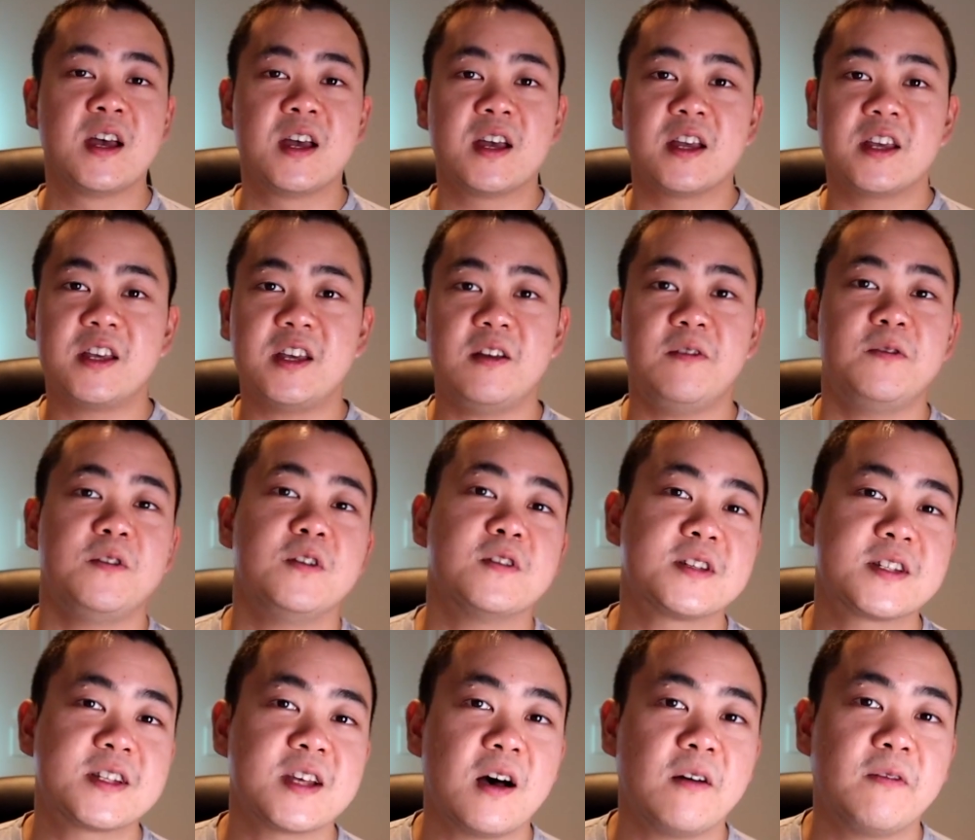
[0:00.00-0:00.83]
Give
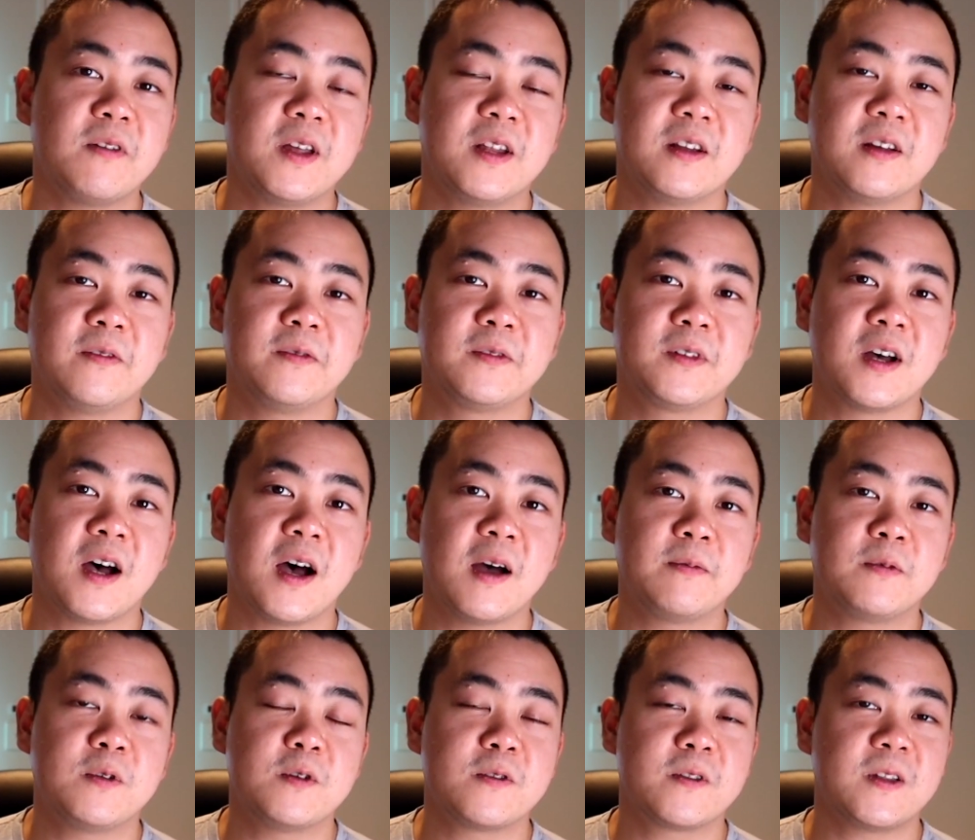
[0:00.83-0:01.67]
yourself enough time
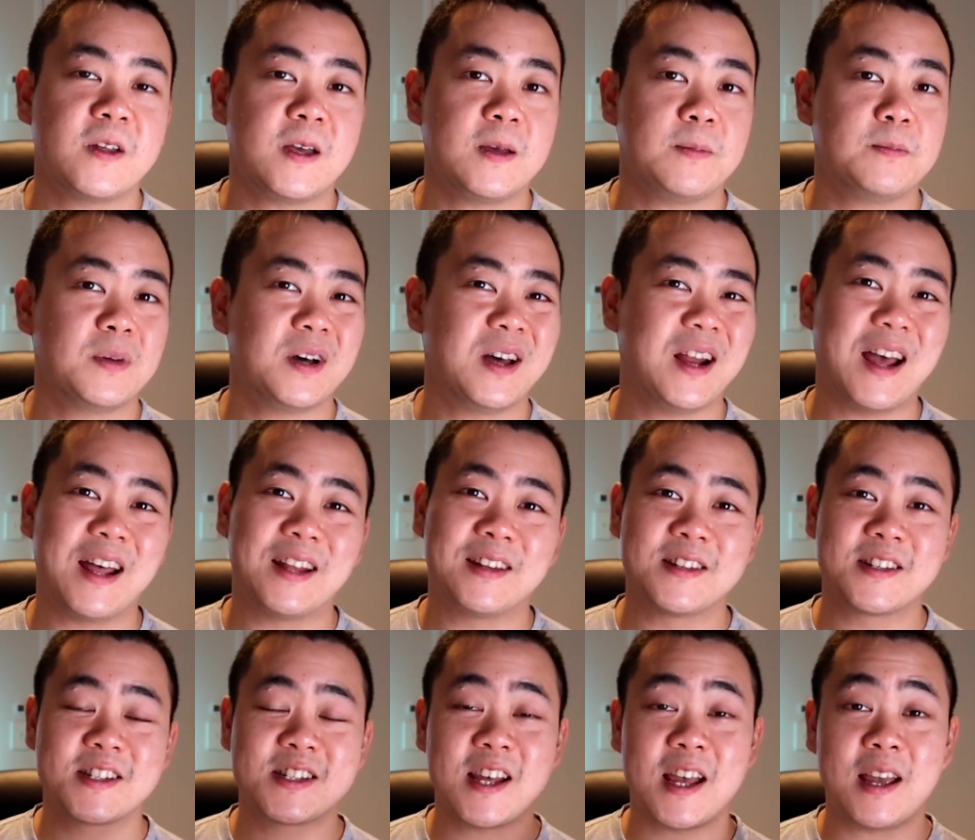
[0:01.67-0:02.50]
to think, but at the
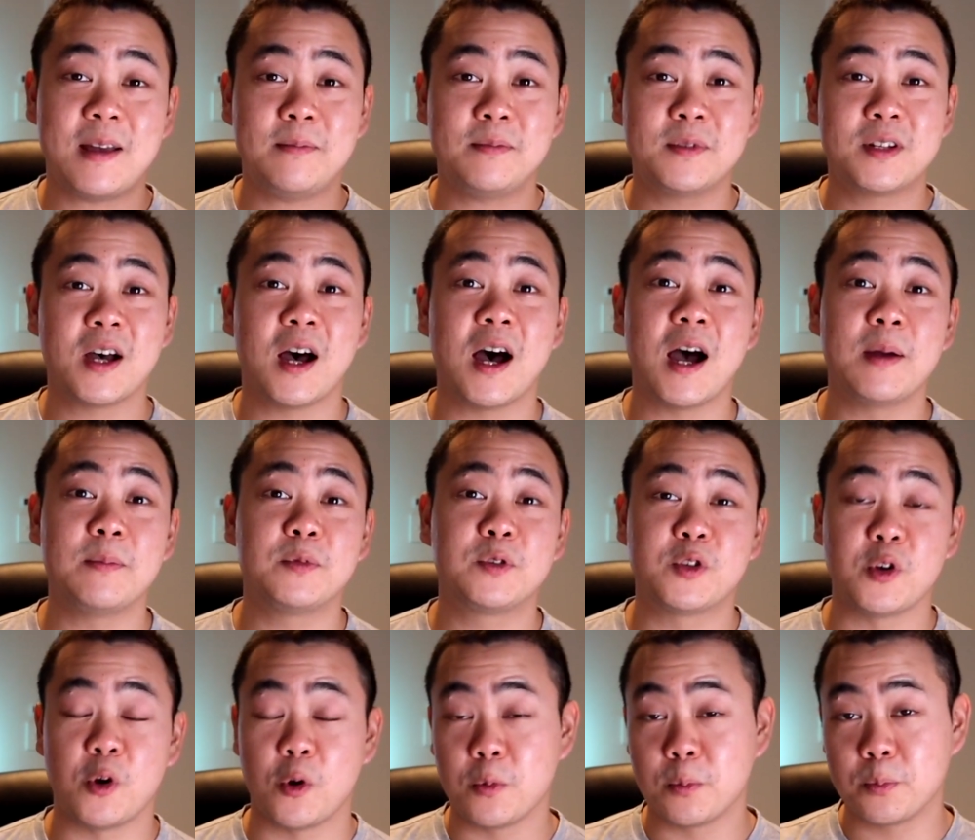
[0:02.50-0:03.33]
same time,
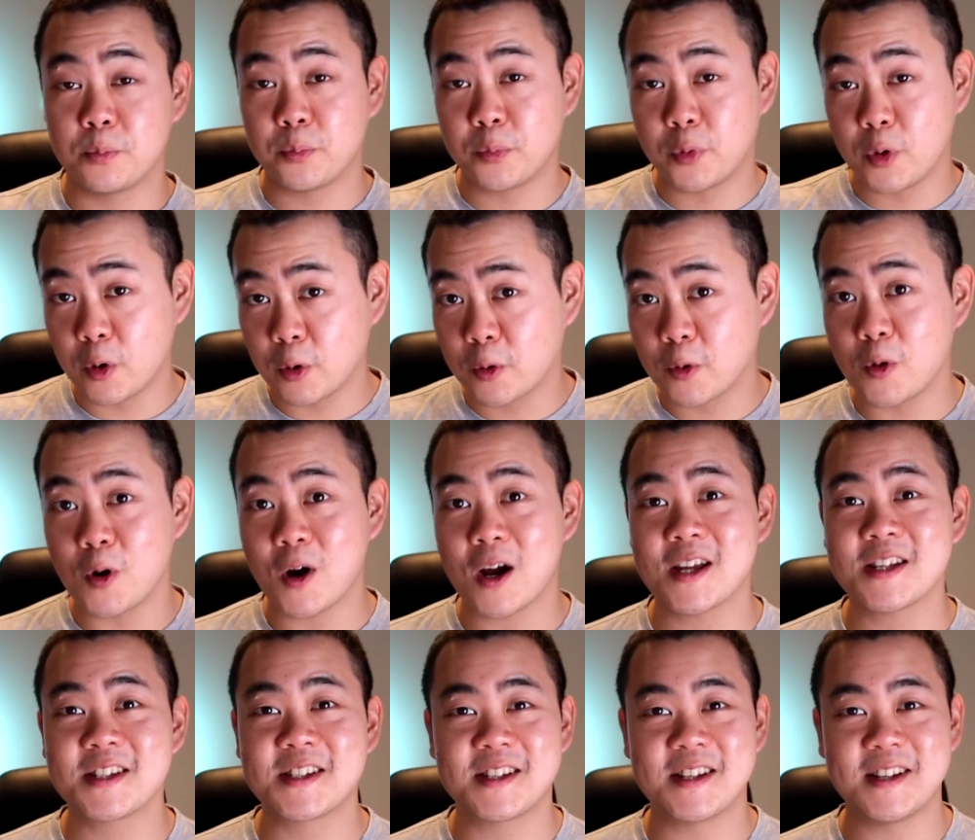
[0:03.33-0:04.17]
don't
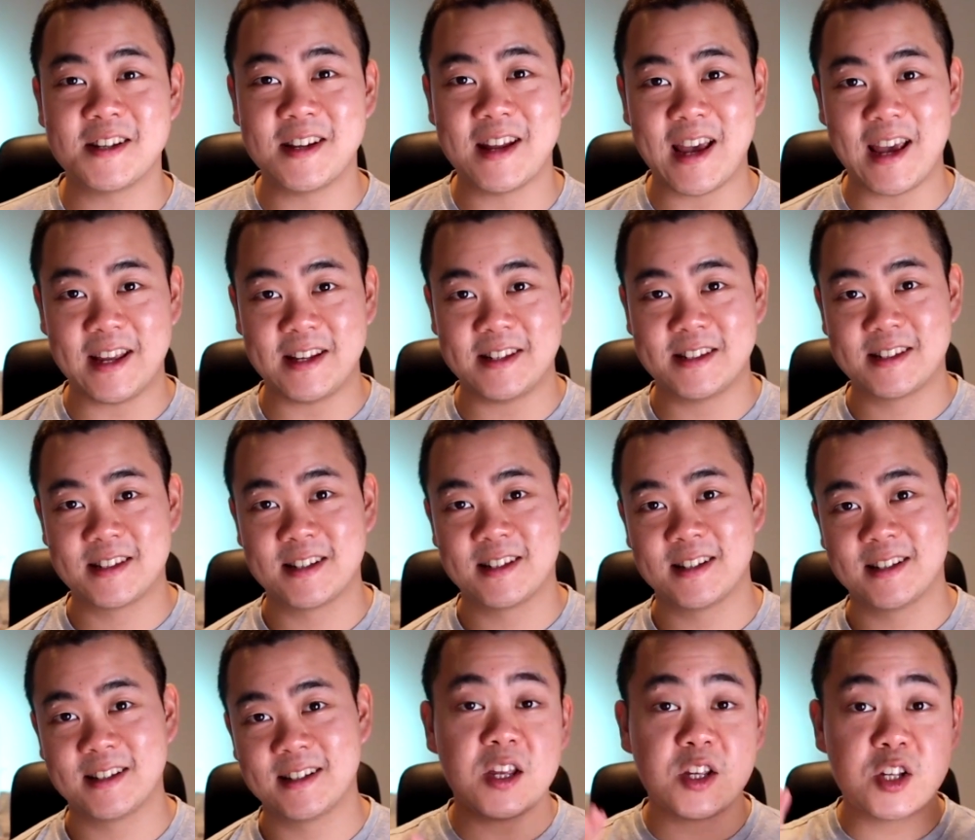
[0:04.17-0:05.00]
procrastinate.
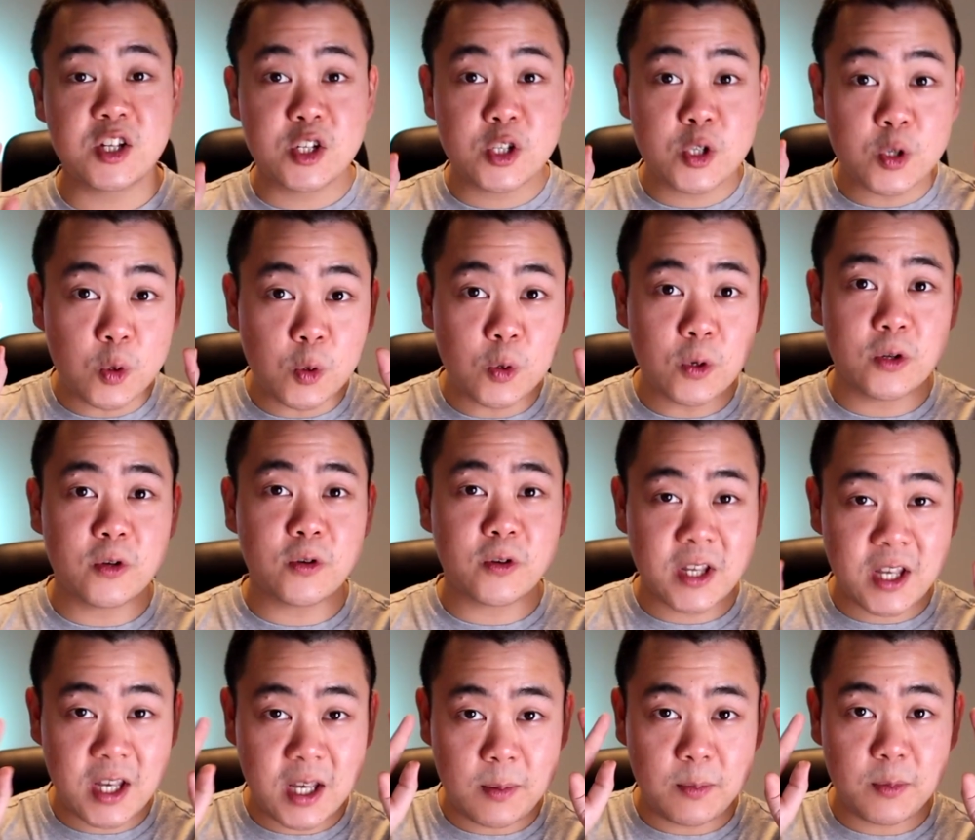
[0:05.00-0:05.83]
Ensure you
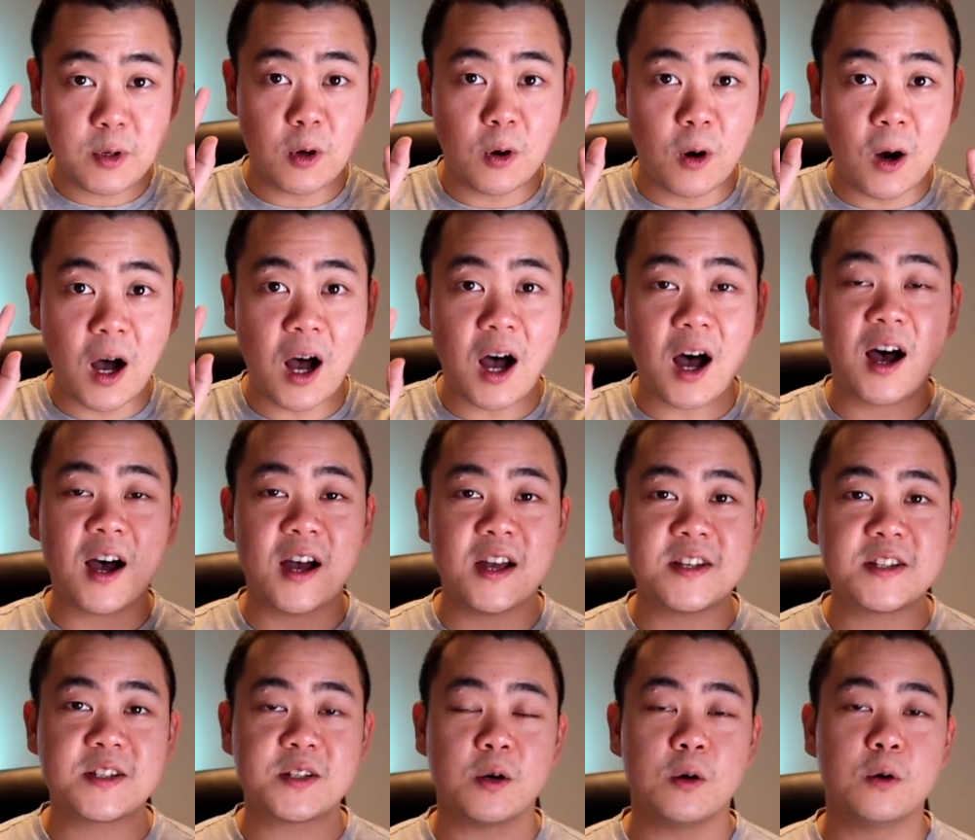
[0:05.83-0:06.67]
keep your
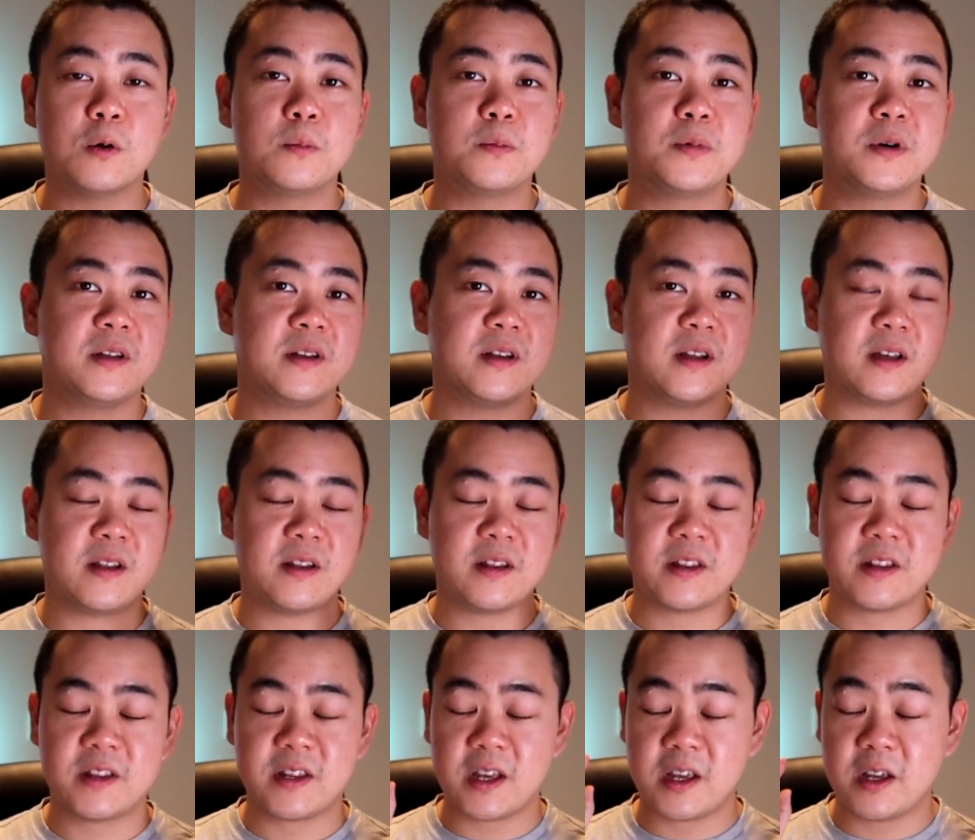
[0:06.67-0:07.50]
eyes open and
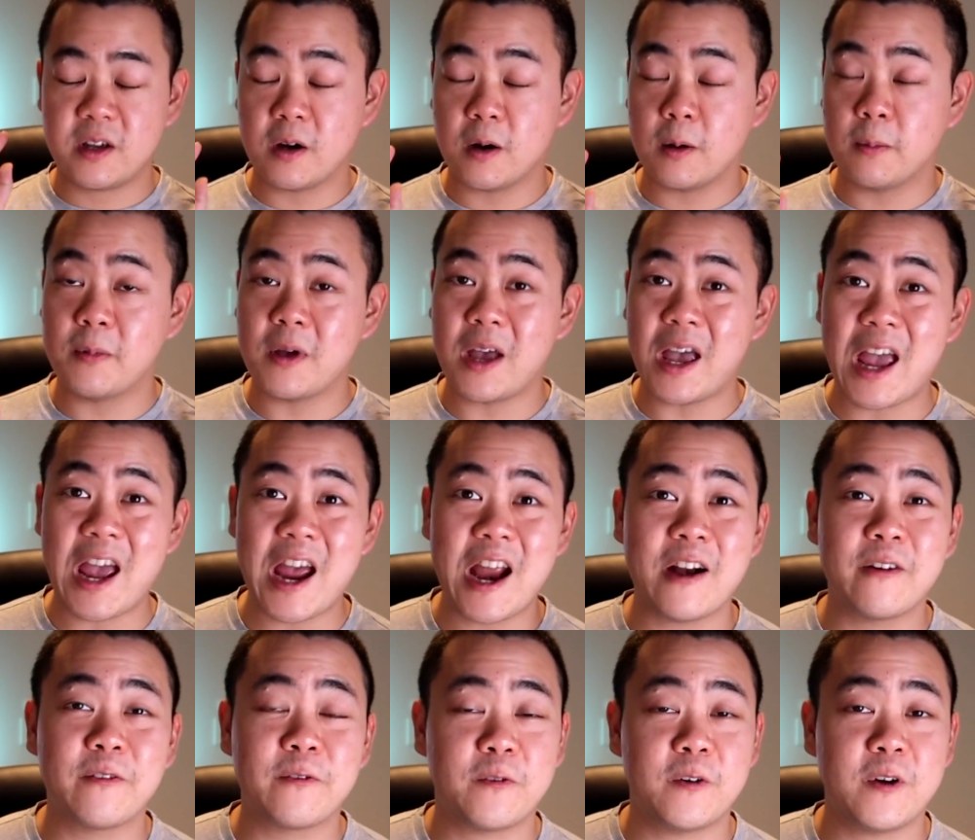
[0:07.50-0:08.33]
think of
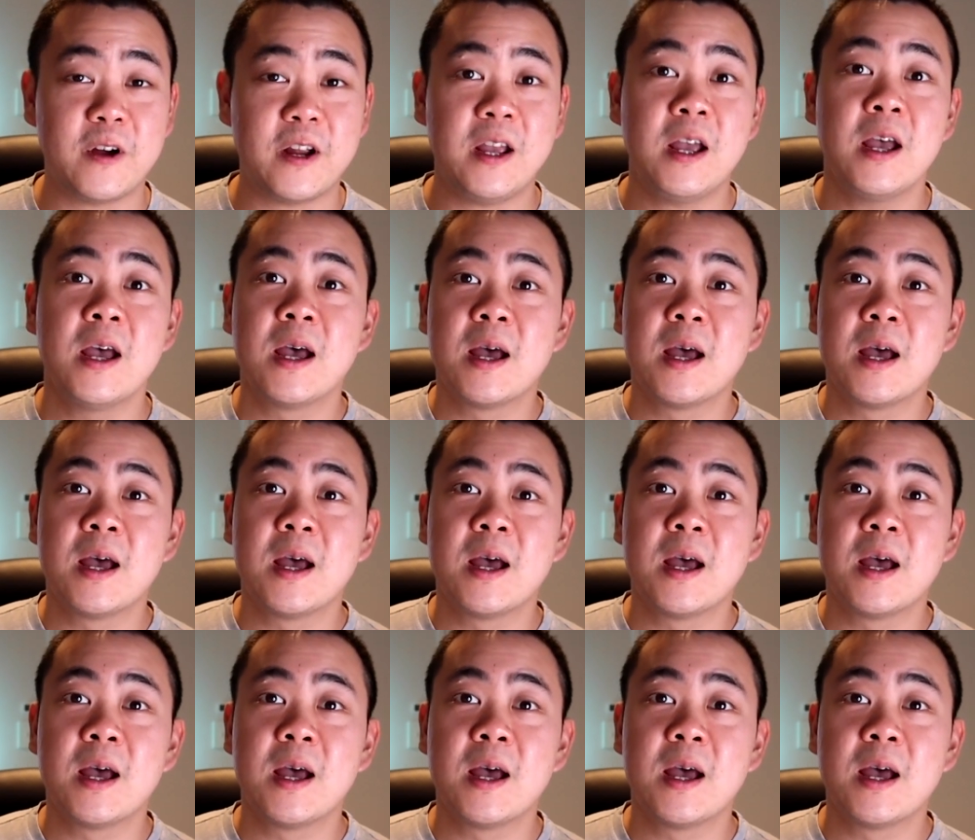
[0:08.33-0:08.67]
every